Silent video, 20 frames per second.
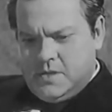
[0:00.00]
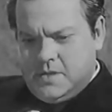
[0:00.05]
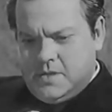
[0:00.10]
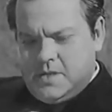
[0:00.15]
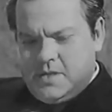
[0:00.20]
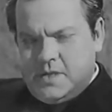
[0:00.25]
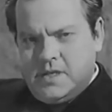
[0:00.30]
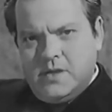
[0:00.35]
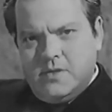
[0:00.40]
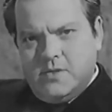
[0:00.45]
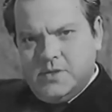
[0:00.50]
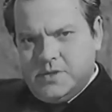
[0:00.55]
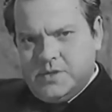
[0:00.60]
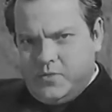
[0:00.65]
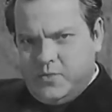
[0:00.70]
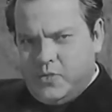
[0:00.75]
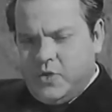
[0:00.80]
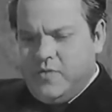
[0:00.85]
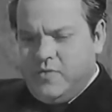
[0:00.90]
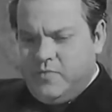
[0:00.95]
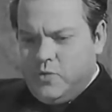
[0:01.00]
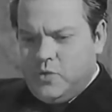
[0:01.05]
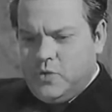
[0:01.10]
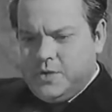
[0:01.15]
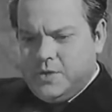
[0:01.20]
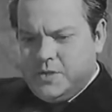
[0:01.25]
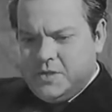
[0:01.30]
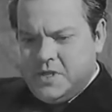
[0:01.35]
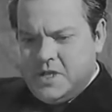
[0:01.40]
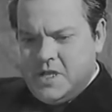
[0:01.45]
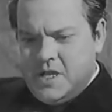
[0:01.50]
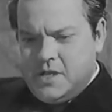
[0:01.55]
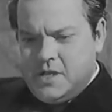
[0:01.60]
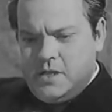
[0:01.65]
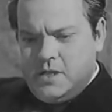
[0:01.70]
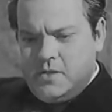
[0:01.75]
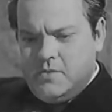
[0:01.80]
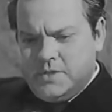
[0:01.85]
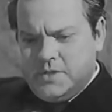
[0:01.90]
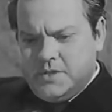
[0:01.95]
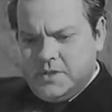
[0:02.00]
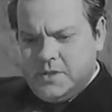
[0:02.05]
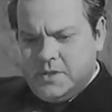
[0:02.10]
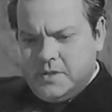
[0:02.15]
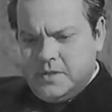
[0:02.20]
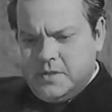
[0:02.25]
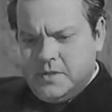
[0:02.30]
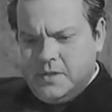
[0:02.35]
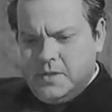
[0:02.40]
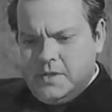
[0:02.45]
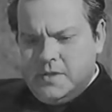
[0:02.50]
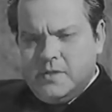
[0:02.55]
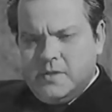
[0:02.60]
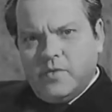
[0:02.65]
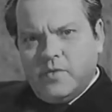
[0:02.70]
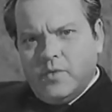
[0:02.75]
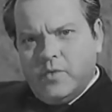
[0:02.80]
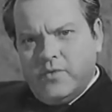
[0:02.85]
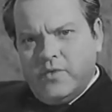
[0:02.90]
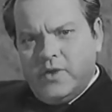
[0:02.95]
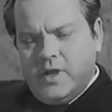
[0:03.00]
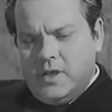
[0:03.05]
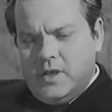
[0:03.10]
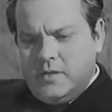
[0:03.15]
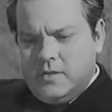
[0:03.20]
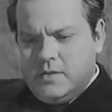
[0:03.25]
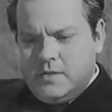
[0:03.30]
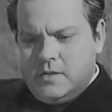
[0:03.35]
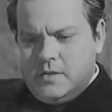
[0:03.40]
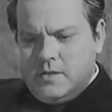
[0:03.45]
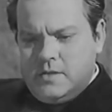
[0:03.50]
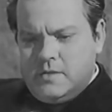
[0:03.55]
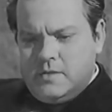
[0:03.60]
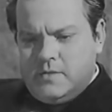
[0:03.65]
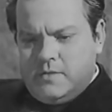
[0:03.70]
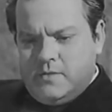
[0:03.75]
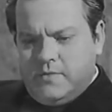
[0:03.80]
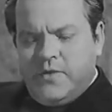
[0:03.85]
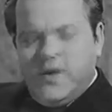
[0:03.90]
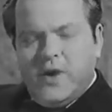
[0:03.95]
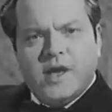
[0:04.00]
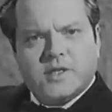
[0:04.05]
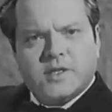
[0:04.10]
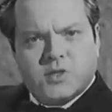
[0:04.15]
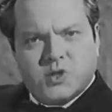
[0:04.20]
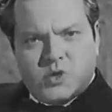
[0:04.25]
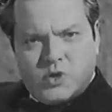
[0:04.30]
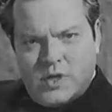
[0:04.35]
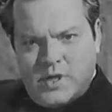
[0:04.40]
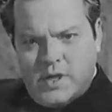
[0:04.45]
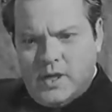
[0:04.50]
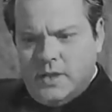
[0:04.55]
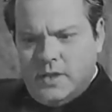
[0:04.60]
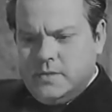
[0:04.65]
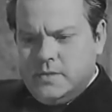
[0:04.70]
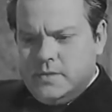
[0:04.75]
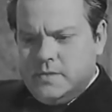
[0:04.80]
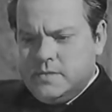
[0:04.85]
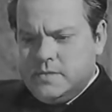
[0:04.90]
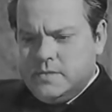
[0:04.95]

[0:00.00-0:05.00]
and he was a brave bull indeed. He was from a very fine strain.